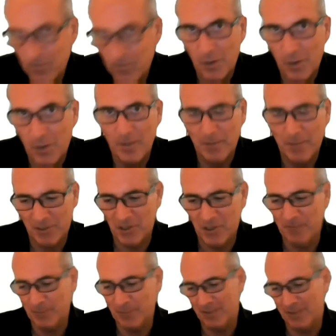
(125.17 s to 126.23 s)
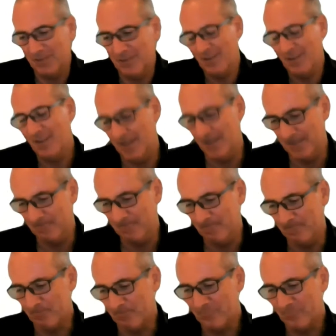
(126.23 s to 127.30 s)
happy to jump in.
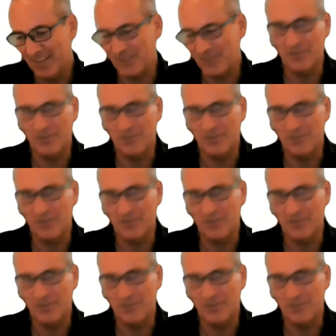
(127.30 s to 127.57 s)
It's not